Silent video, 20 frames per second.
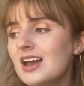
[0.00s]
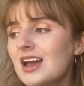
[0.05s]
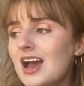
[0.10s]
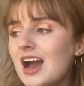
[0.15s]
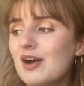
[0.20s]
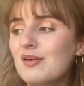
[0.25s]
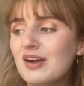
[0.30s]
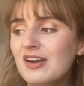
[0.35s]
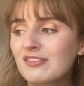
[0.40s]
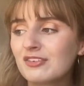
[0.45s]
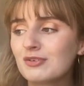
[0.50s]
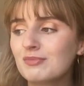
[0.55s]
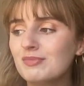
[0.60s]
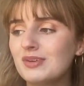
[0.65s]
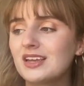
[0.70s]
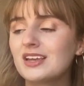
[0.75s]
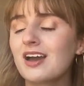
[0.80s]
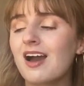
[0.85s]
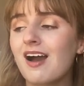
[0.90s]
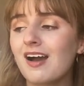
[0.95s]
However,
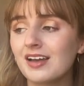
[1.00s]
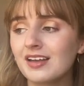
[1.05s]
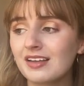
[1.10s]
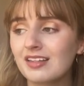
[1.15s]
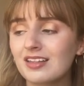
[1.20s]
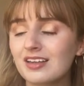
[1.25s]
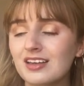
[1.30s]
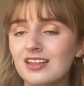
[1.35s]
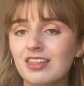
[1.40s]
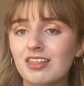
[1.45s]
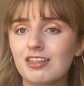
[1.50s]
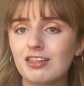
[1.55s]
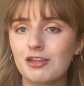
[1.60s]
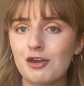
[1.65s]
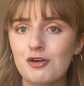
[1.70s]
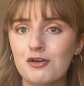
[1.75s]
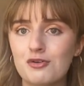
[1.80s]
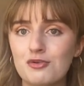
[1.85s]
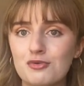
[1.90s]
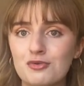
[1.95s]
because it's
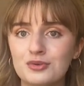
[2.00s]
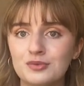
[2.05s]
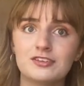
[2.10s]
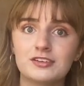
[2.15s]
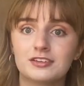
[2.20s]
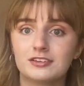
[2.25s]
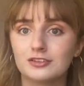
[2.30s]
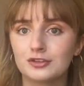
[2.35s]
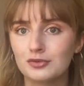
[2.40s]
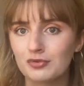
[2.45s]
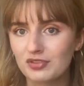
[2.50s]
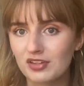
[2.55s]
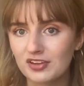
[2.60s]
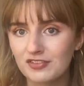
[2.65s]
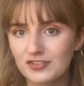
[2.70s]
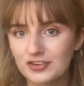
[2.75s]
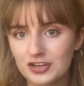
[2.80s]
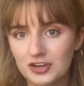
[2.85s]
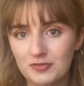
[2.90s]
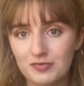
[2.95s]
so elusive
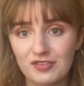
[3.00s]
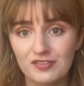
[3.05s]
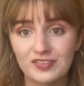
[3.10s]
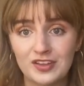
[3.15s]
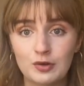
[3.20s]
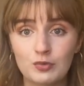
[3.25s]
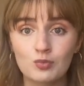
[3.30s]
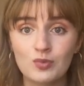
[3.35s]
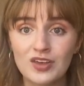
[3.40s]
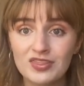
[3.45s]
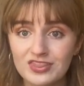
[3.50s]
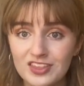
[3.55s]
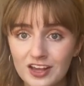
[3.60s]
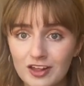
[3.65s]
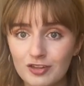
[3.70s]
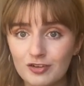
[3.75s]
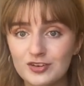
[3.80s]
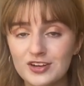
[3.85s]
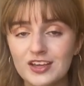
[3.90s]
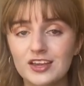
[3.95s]
in terms of like when
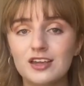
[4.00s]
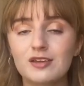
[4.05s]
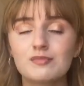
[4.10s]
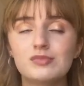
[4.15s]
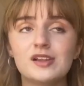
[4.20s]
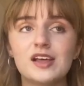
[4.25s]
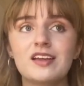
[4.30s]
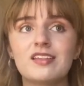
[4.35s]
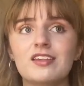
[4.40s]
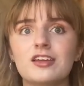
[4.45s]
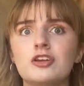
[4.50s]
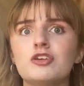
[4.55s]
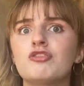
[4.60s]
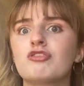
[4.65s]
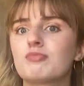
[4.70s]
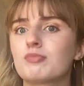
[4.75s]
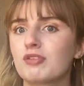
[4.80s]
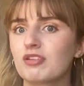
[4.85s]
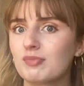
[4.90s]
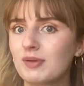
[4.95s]
things are taking place and whose
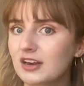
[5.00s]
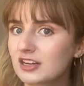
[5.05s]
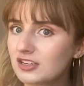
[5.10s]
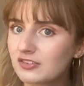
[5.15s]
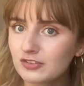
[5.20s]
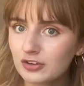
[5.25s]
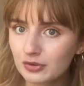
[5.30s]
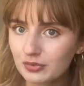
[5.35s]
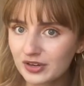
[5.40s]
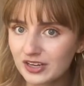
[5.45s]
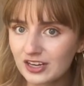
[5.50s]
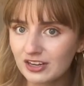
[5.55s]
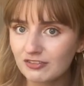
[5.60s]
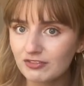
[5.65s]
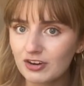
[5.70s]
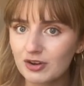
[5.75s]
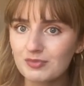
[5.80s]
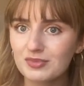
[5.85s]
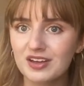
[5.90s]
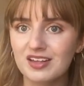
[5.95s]
perspective you're reading
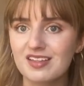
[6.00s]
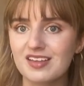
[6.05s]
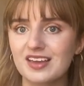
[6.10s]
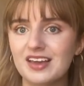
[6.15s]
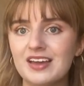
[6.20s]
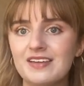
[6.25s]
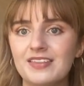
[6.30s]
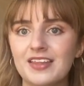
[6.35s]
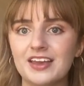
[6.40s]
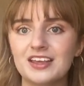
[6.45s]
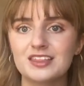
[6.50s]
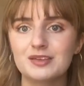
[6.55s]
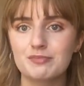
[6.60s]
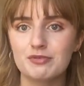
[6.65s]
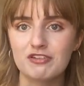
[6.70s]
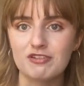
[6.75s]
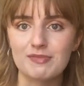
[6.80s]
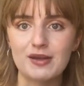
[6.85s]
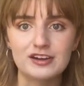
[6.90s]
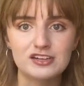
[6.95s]
from, because again, like the
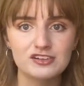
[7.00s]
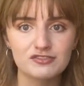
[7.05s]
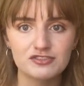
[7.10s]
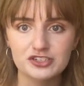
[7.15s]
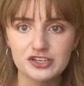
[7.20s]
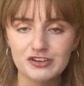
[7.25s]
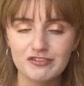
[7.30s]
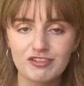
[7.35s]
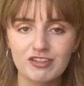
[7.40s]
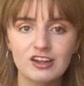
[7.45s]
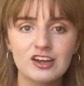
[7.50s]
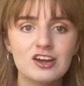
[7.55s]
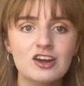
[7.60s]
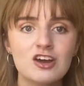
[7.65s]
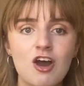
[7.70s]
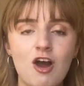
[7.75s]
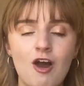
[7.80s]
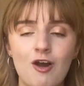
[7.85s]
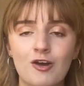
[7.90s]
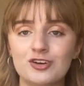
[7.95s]
perspective shifts
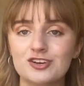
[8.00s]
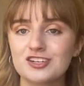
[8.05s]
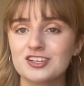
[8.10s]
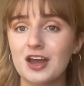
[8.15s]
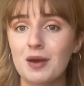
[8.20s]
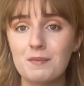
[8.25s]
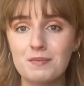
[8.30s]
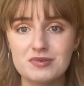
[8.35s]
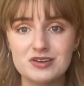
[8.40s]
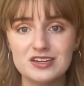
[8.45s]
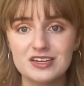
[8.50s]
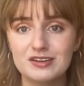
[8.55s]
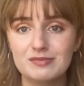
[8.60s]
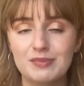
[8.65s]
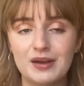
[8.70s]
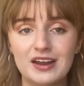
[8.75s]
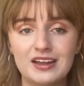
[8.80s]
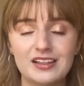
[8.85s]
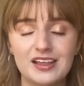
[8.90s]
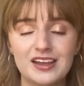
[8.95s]
aren't accompanied
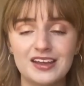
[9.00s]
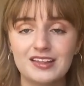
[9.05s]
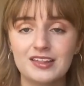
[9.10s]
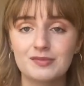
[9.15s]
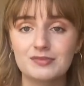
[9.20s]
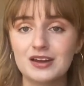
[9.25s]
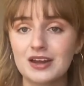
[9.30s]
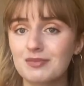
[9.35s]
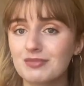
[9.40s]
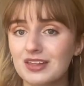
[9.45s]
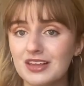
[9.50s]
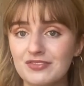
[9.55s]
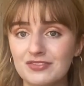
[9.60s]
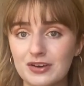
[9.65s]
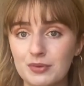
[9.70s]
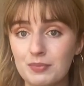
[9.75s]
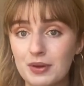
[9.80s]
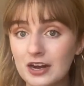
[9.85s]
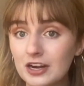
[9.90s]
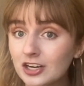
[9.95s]
by like sometimes even a
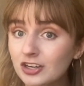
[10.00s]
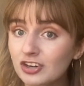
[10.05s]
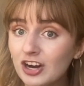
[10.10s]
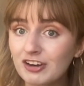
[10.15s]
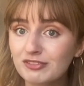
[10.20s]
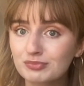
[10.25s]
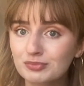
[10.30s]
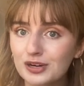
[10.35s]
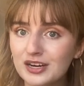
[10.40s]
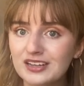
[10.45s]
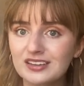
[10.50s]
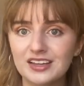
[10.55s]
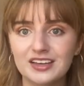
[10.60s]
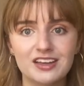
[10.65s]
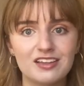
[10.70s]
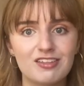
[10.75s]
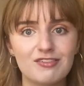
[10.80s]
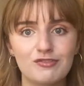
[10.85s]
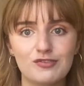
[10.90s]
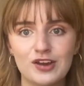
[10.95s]
paragraph break, like
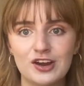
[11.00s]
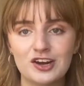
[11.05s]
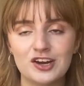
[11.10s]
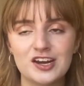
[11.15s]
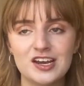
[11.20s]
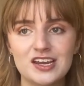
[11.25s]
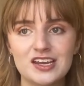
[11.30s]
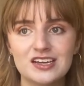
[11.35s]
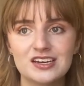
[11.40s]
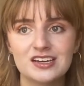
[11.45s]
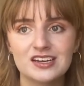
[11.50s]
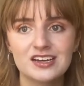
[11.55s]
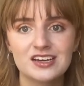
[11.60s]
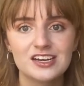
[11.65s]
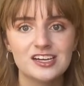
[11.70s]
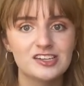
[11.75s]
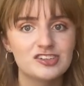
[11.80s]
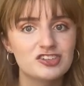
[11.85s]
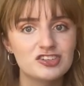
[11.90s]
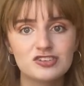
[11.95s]
it's very
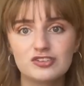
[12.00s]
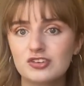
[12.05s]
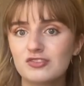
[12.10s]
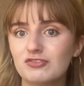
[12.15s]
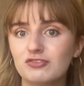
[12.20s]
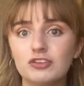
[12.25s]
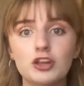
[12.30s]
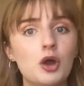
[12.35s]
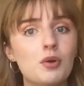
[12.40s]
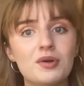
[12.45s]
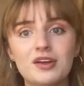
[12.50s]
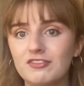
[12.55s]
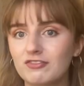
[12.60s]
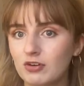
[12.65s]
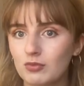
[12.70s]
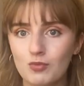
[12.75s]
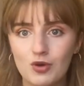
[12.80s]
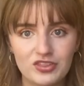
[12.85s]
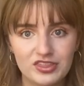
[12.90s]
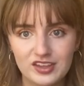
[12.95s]
just flowing
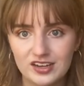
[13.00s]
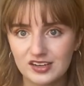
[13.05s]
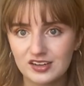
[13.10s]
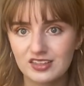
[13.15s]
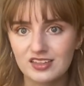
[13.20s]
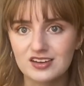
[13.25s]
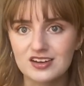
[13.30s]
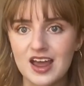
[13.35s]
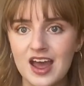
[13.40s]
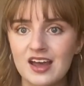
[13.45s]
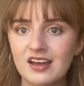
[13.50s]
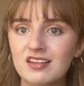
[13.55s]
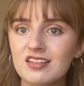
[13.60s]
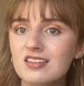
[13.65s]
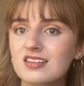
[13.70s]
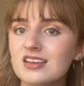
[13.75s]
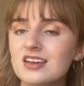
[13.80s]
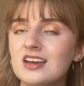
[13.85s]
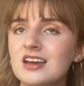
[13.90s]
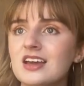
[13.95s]
from one thing to the next.